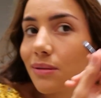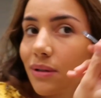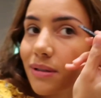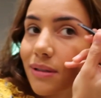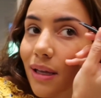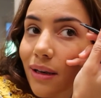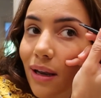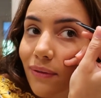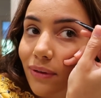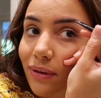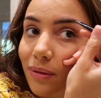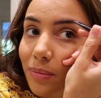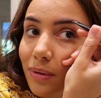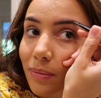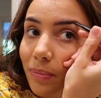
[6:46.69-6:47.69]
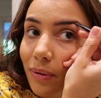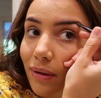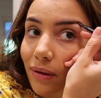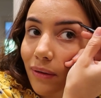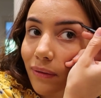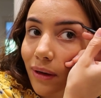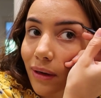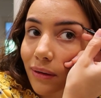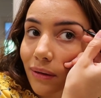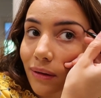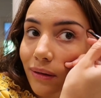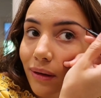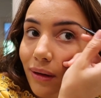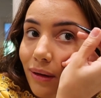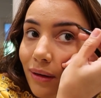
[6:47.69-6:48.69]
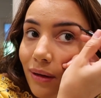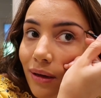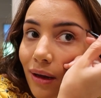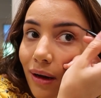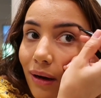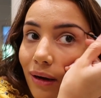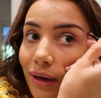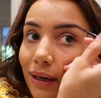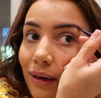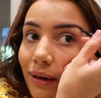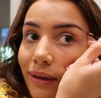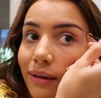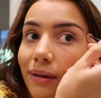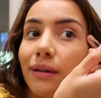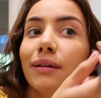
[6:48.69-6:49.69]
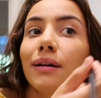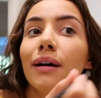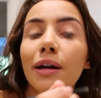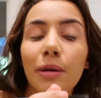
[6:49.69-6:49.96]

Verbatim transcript: because they're never going to be perfect, are they? Eyeliner,